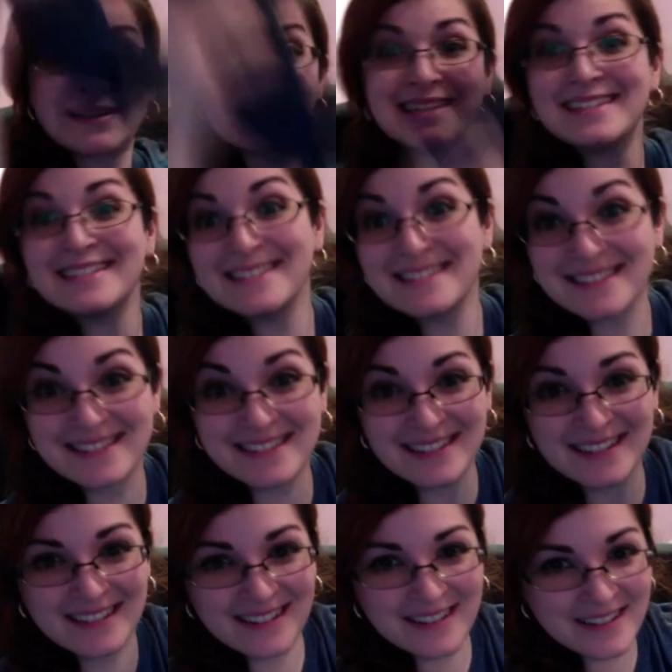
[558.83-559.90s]
pleased
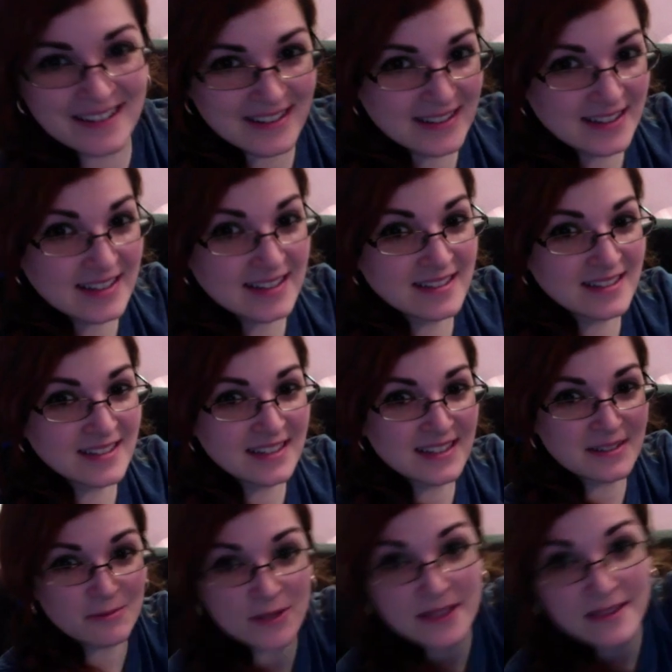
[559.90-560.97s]
indeed
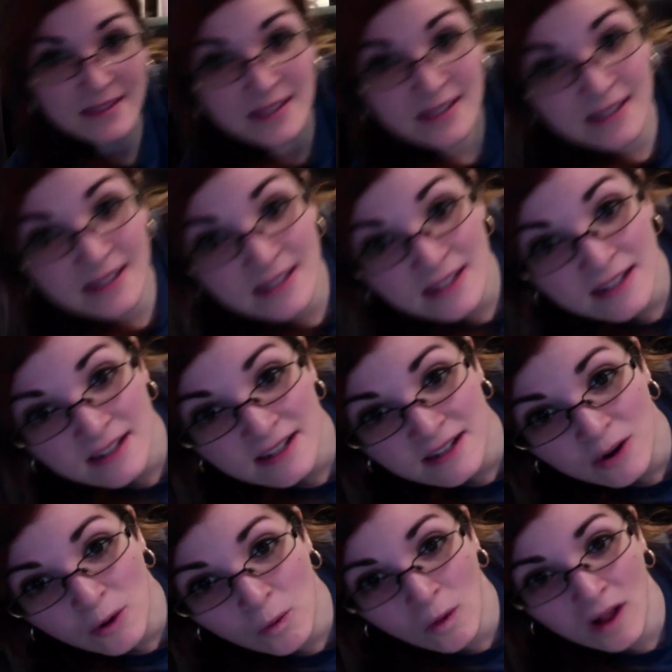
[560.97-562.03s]
with the
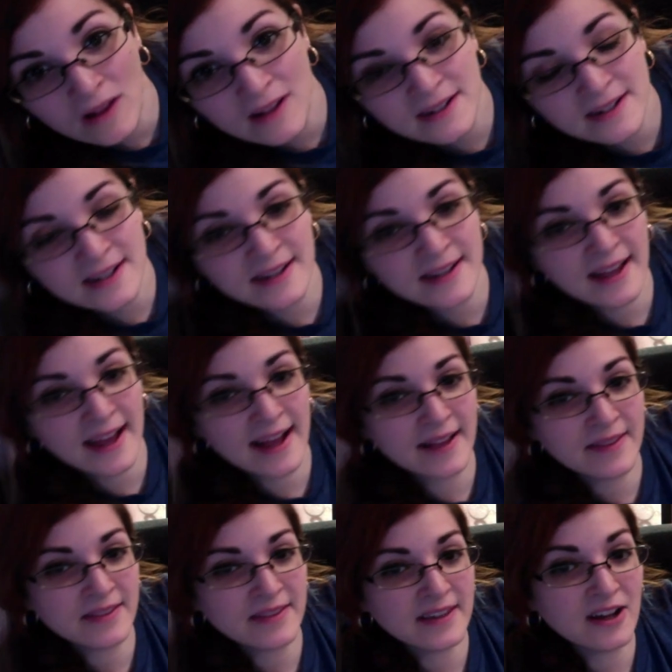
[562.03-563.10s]
quality
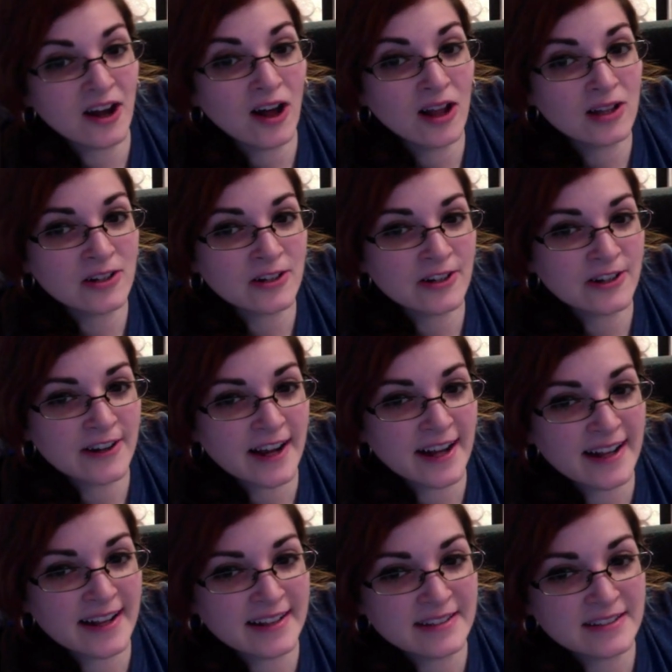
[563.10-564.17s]
and the color
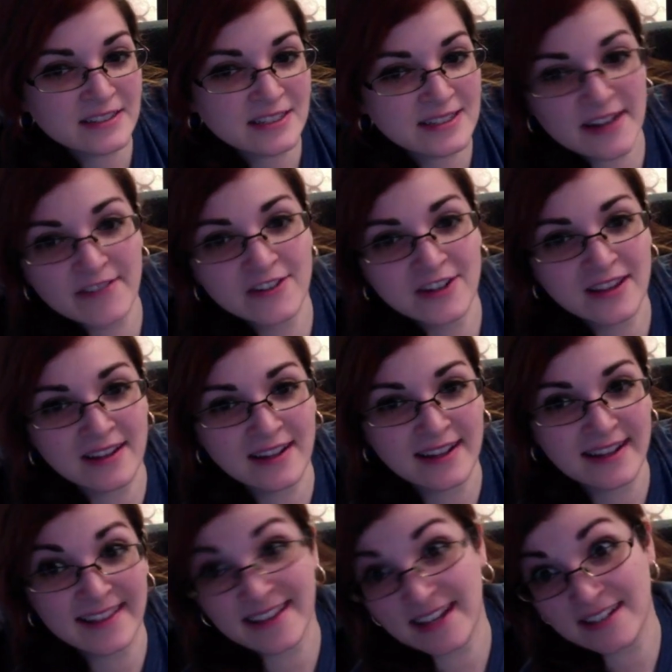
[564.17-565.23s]
and just everything,
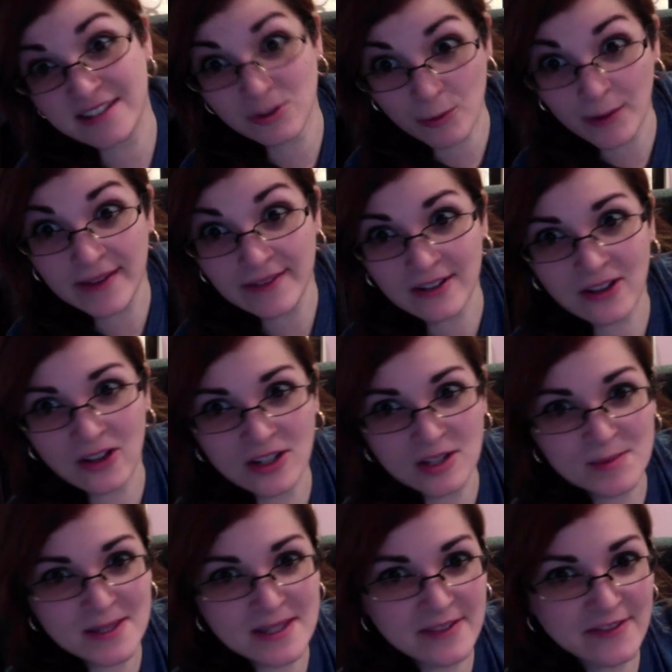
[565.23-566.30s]
and that it's a Ravenclaw
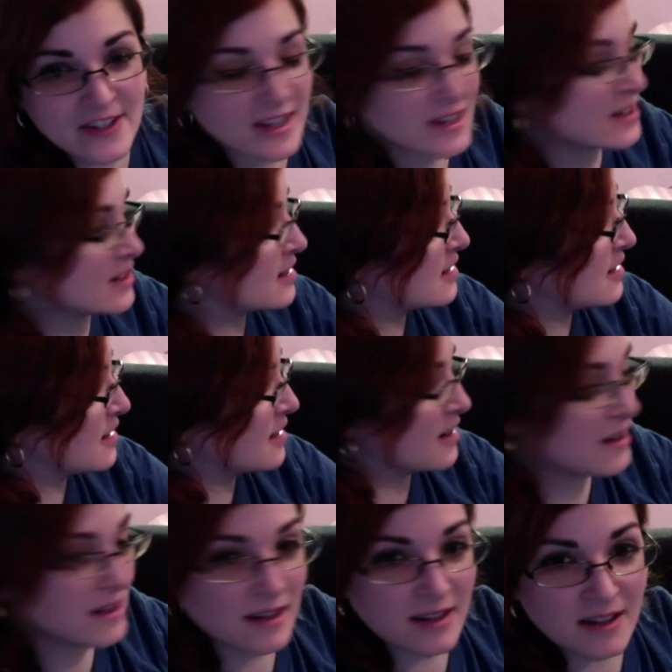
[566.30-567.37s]
specific
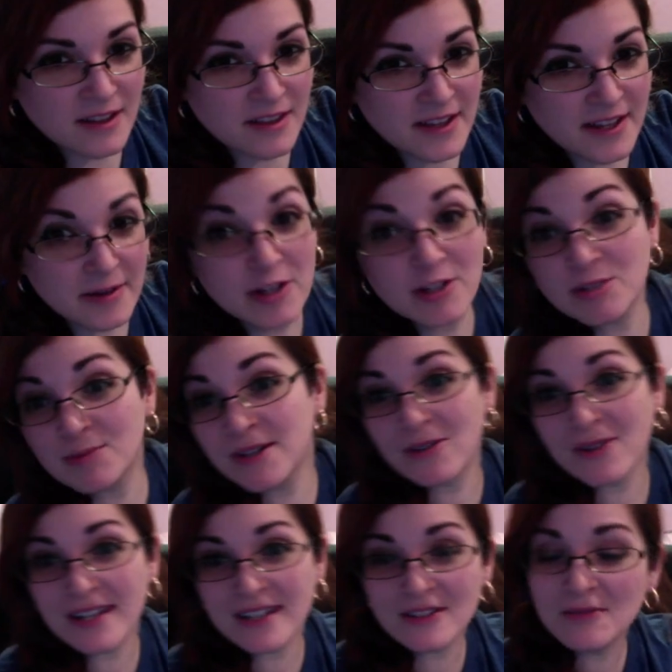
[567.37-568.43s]
uh, thing because we
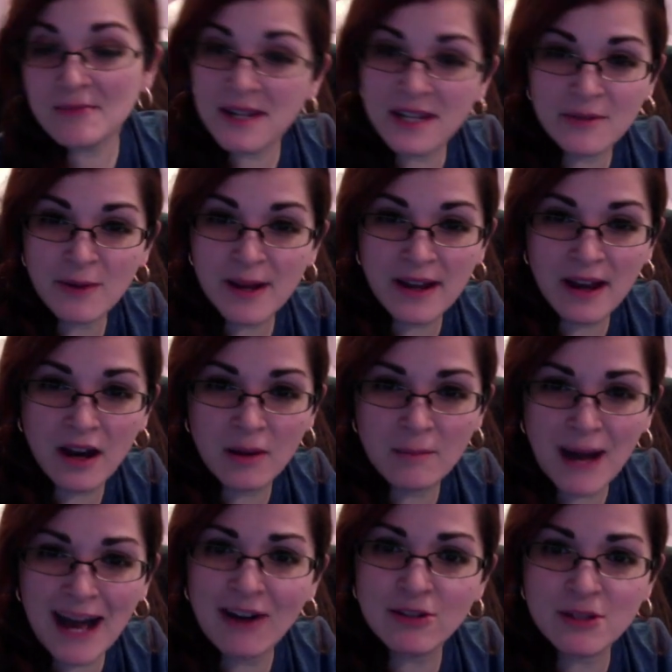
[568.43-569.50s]
don't get too many um,
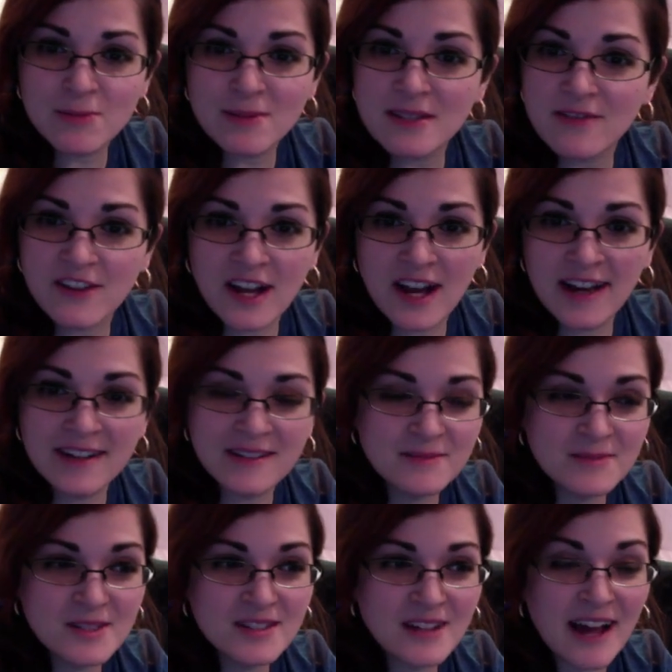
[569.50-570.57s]
house specific
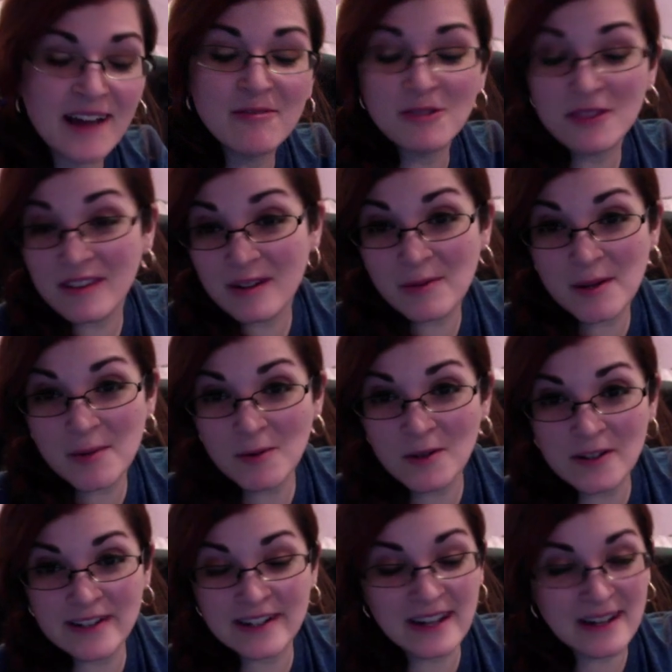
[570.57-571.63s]
items, and I would think we
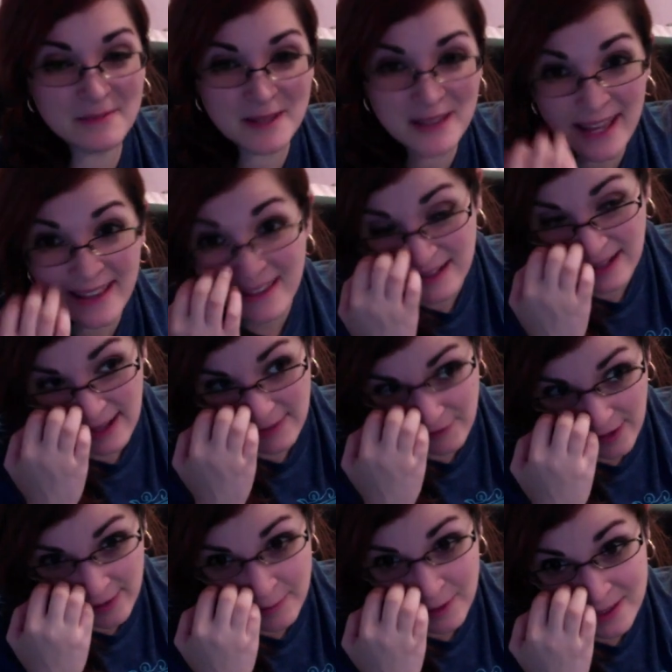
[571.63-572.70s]
would. I mean, I think if
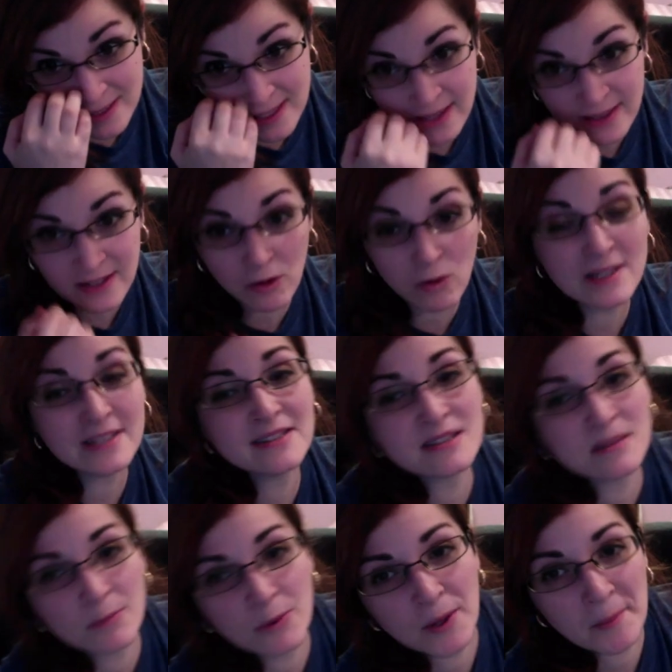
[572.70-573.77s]
I'm gonna say the only
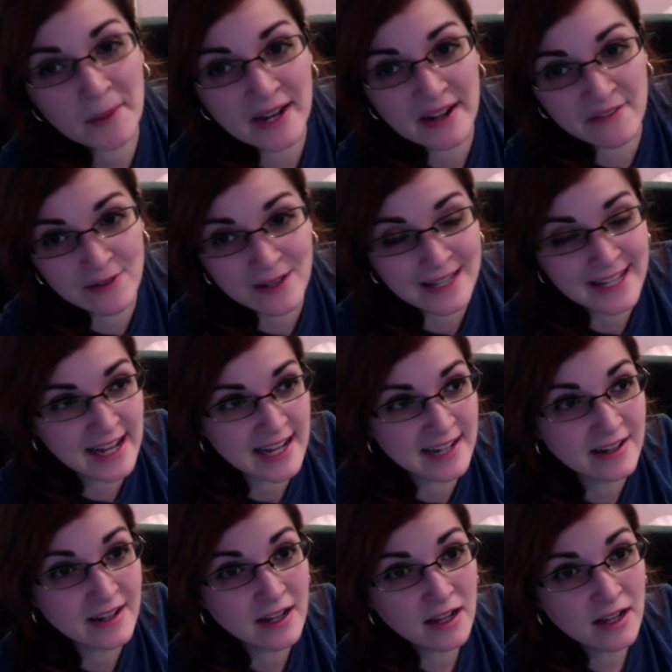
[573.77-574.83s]
disappointment I really had
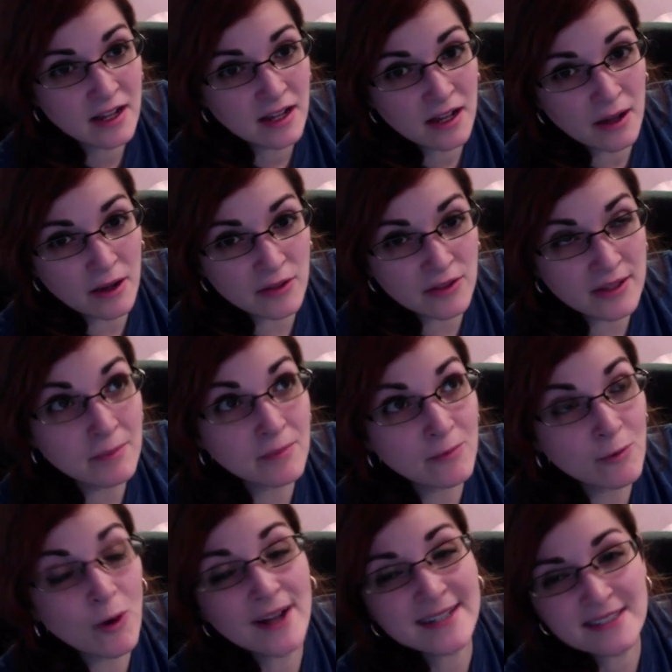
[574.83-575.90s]
the
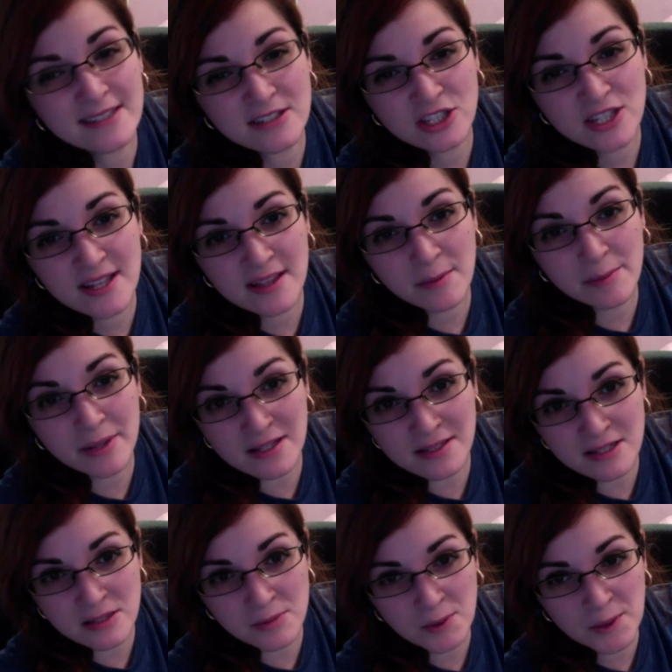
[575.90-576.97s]
well, I should say the biggest
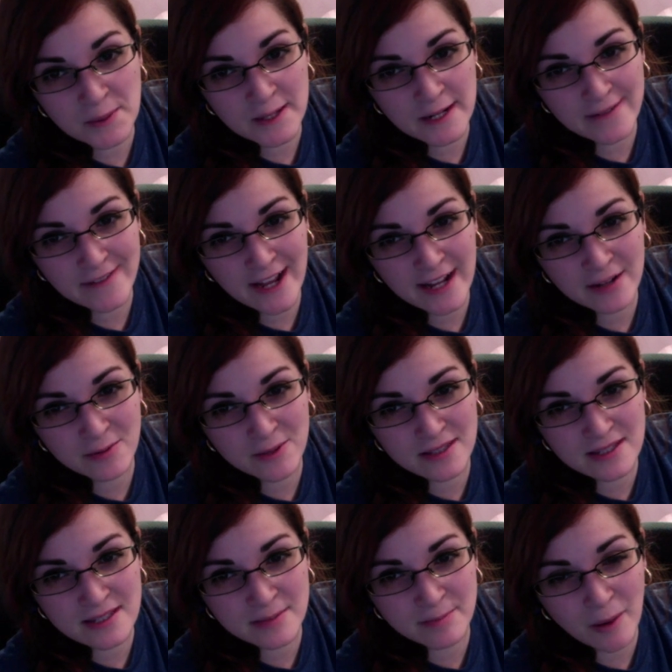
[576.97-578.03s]
disappointment I've had with
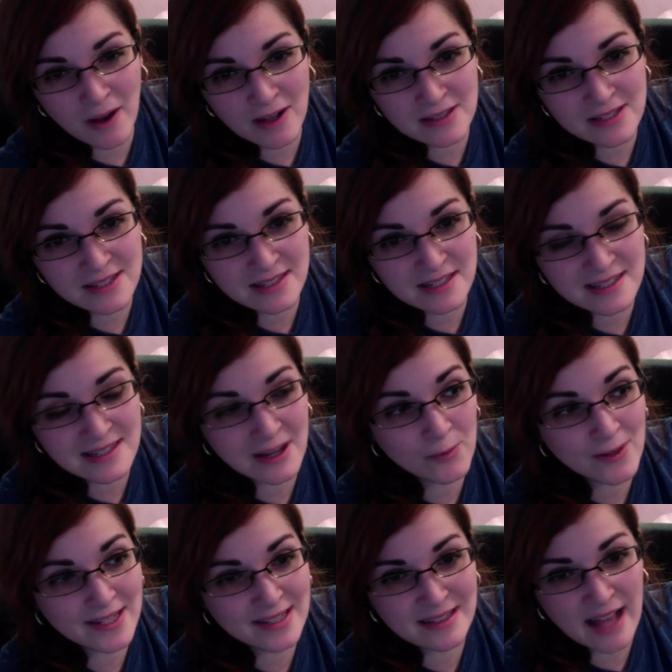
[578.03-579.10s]
these boxes is that
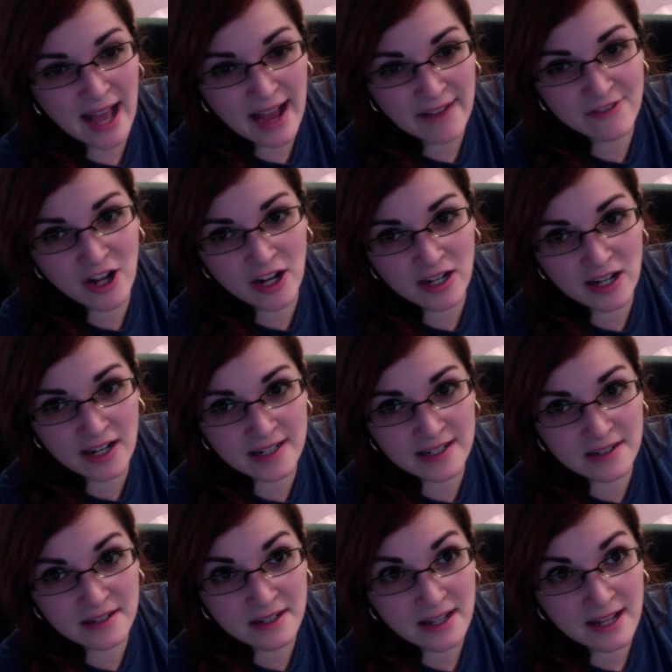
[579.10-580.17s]
we have not
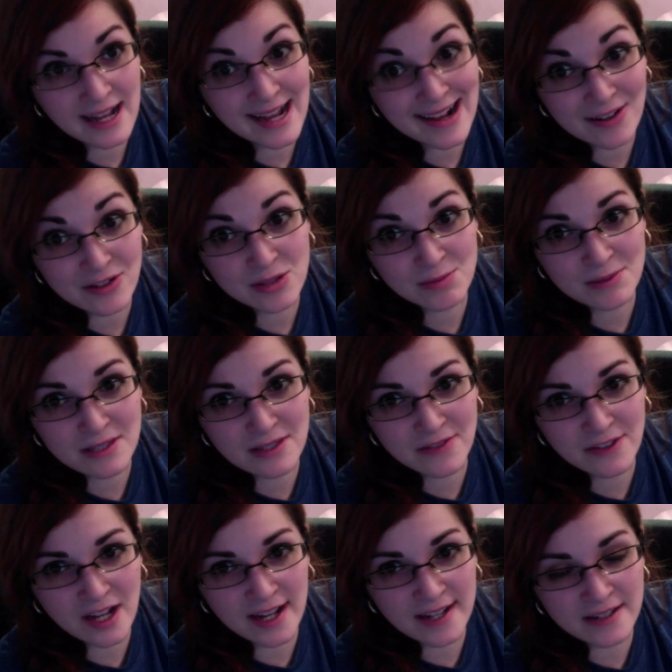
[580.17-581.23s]
gotten house
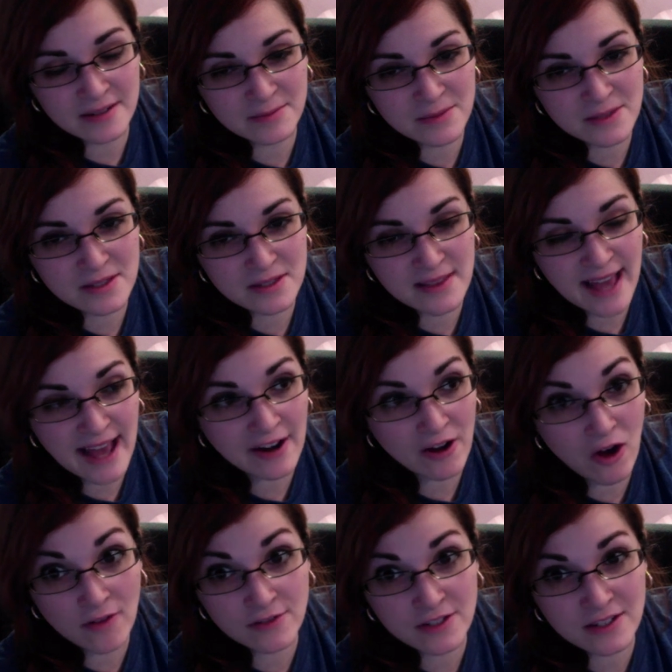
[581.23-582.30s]
specific items that
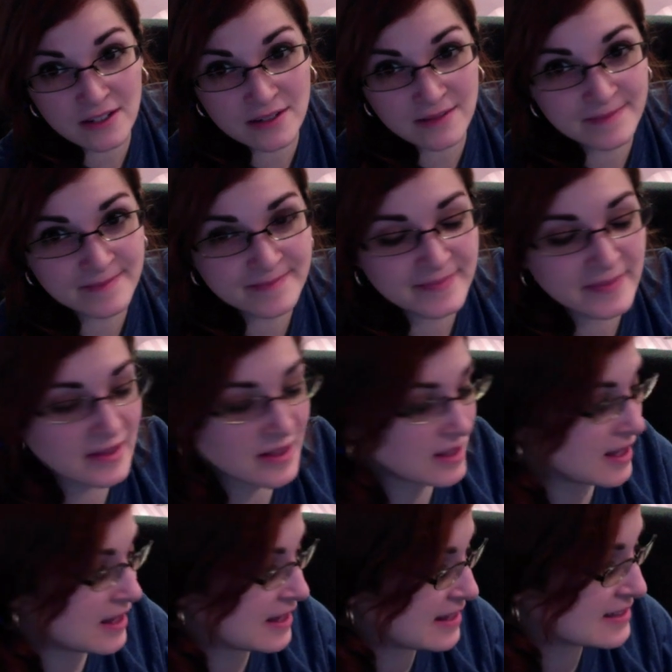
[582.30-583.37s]
often,
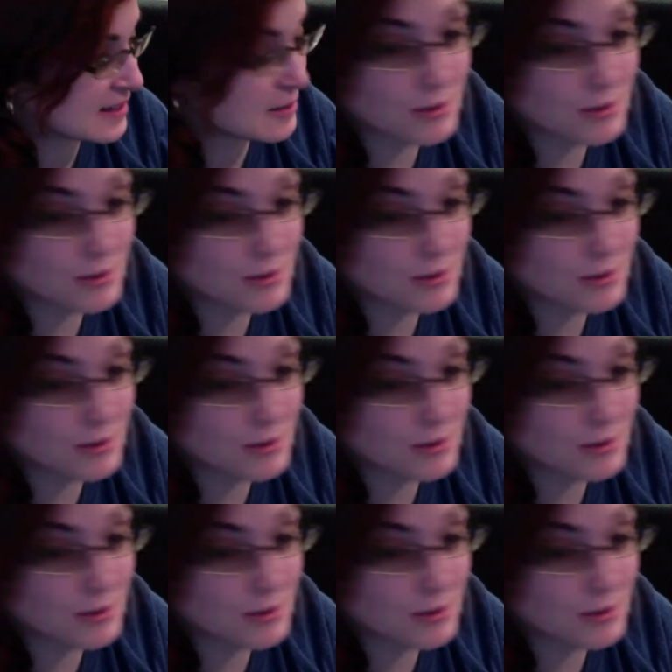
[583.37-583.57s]
and I